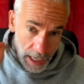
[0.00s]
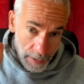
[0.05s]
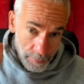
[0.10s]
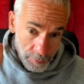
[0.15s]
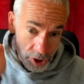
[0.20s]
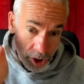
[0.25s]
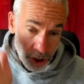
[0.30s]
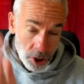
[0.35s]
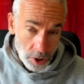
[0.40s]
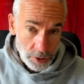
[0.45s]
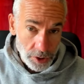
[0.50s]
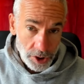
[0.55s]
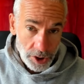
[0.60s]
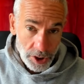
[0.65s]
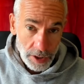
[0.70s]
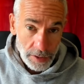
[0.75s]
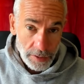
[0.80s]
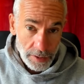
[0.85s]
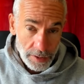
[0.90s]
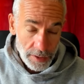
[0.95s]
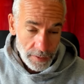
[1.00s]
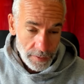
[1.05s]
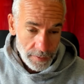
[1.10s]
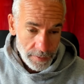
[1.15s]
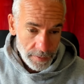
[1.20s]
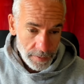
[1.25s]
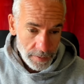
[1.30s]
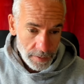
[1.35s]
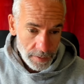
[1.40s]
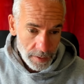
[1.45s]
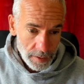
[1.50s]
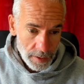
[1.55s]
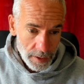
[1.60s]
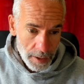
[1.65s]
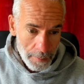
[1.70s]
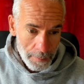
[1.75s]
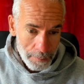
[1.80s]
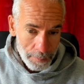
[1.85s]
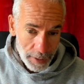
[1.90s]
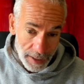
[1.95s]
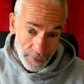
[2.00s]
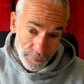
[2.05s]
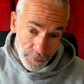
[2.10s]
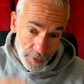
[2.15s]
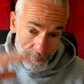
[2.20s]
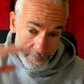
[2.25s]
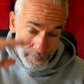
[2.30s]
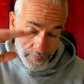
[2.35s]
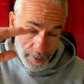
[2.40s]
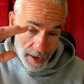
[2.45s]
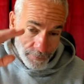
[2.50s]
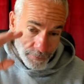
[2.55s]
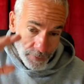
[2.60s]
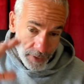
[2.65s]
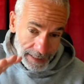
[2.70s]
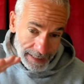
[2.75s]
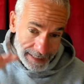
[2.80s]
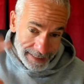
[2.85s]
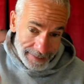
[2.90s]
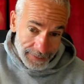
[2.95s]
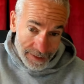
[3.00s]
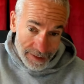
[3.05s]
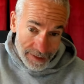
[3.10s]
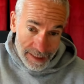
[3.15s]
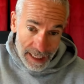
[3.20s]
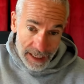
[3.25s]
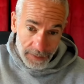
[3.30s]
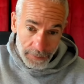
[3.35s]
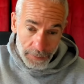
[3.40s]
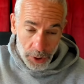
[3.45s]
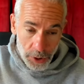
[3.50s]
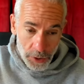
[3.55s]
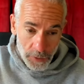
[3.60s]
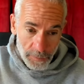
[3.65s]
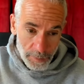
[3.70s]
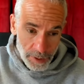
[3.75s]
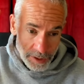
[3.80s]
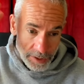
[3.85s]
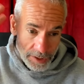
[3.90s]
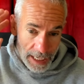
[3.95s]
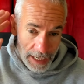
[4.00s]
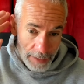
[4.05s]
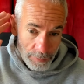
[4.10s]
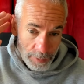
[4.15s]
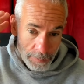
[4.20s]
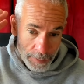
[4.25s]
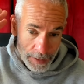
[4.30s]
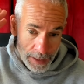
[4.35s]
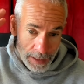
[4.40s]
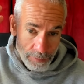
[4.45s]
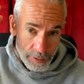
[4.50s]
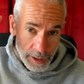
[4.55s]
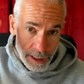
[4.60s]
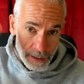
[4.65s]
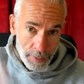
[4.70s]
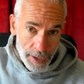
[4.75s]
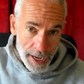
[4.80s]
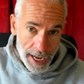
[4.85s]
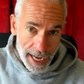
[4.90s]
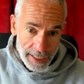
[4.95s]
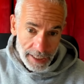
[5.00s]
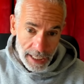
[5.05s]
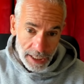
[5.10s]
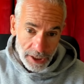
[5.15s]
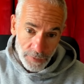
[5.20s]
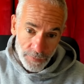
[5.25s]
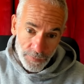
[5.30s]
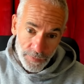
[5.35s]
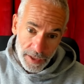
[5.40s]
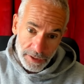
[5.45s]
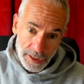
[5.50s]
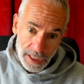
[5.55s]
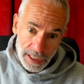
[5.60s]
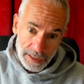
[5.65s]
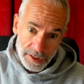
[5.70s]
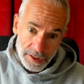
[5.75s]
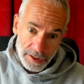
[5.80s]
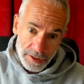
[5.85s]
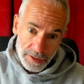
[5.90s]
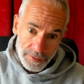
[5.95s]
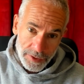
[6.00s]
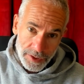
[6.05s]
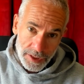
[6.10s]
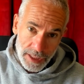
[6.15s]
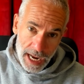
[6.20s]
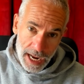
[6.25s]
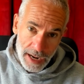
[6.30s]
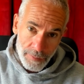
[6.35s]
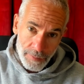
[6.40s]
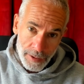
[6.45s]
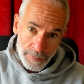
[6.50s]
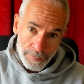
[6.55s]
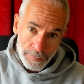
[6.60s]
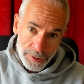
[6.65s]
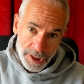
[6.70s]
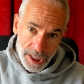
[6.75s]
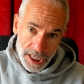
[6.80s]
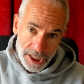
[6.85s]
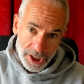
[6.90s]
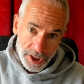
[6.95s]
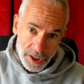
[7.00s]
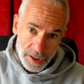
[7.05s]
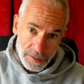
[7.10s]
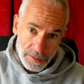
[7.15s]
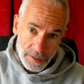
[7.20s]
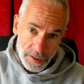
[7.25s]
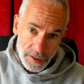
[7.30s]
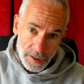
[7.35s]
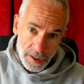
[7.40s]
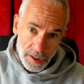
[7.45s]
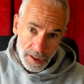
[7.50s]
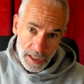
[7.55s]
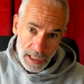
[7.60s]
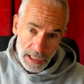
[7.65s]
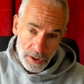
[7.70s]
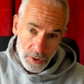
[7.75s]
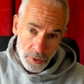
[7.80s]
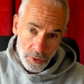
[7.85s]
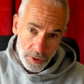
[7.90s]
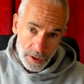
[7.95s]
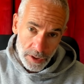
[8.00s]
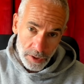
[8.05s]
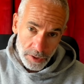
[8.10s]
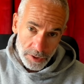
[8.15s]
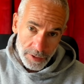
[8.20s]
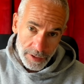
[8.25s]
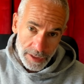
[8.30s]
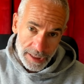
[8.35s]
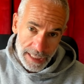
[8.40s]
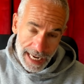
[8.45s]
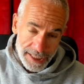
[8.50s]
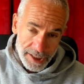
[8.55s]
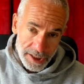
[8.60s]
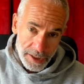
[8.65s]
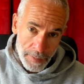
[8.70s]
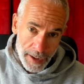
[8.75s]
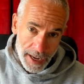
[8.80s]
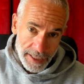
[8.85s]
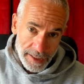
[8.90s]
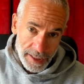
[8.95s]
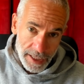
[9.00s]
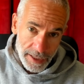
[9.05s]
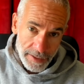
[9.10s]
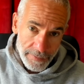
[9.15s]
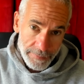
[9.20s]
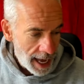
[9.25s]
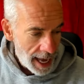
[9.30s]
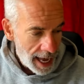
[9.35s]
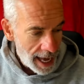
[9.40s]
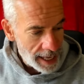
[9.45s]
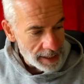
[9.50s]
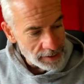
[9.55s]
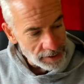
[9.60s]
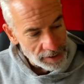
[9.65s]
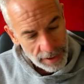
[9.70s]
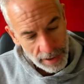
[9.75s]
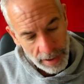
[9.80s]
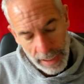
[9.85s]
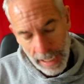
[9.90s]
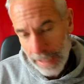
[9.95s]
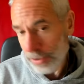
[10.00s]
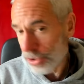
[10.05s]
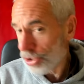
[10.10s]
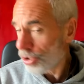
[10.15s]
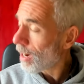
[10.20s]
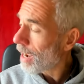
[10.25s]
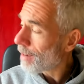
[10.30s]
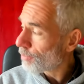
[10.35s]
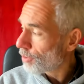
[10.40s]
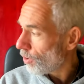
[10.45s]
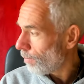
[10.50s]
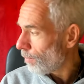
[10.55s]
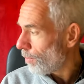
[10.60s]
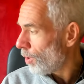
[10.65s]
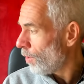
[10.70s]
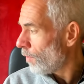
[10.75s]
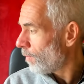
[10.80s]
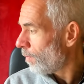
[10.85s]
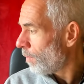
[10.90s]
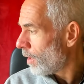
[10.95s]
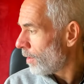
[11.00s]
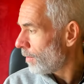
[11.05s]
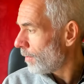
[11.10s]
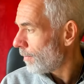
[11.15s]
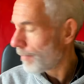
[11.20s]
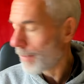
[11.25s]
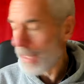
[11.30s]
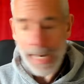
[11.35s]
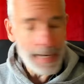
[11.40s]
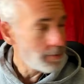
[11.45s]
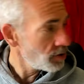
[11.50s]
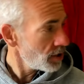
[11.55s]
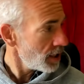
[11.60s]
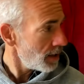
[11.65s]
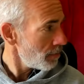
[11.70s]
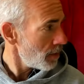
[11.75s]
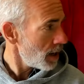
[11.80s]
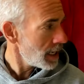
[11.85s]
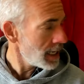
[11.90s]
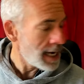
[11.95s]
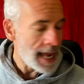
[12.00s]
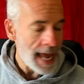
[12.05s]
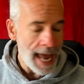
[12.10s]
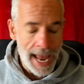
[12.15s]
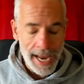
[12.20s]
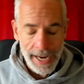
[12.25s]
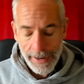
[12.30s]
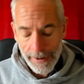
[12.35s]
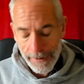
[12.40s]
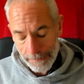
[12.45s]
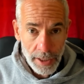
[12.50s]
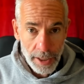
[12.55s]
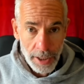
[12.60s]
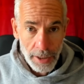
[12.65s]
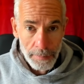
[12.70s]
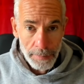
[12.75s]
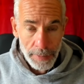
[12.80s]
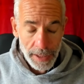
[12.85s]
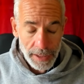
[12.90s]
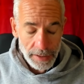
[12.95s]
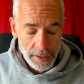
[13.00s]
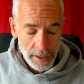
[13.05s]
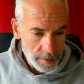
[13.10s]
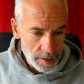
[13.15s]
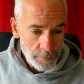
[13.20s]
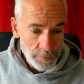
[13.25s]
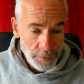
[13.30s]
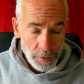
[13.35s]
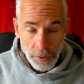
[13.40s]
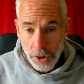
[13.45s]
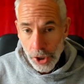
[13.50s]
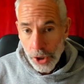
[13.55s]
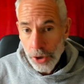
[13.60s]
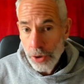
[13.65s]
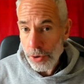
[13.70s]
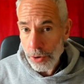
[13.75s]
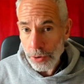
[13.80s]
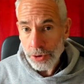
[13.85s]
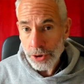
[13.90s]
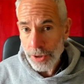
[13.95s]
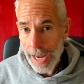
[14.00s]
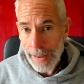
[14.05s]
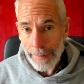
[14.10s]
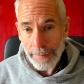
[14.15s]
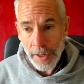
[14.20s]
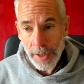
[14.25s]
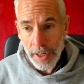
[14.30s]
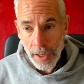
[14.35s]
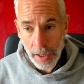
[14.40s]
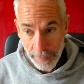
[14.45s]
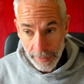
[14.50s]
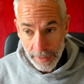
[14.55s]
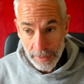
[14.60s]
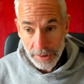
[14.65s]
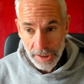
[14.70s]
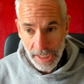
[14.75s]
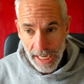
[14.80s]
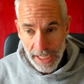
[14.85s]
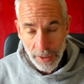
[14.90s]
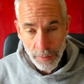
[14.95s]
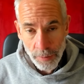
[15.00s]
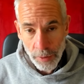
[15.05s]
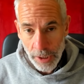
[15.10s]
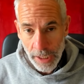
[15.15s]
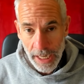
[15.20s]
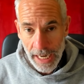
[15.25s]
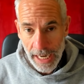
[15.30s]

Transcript: it was constant. But if I'm if I did a movement, it would be really bad, and you felt you had to sort of stay in one position in order not uh -huh. to uh-huh. exacerbate it. And it trapped your movement, and it was in my neck, but if you Google trap nerve, it'll tell you what it